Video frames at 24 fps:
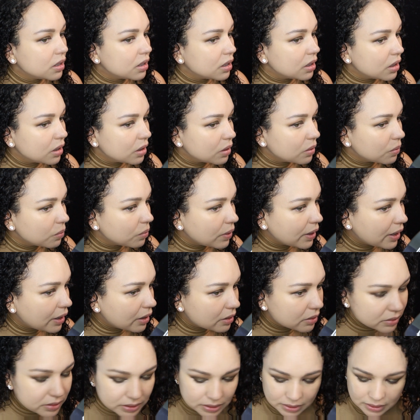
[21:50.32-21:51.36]
Oh
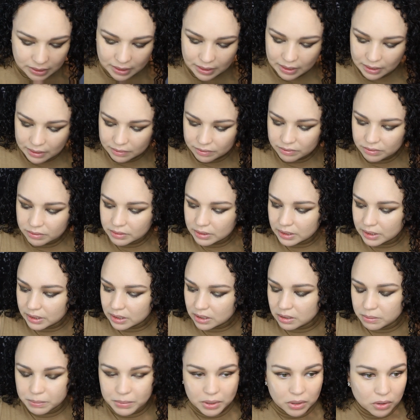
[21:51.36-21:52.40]
wow, it's not really
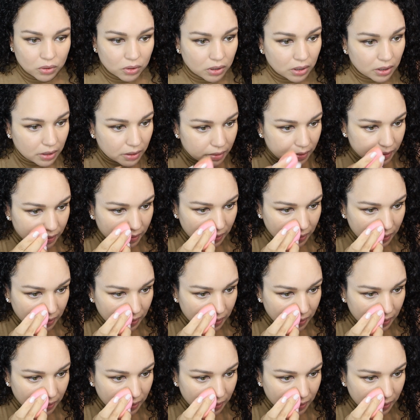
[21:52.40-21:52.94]
coming off.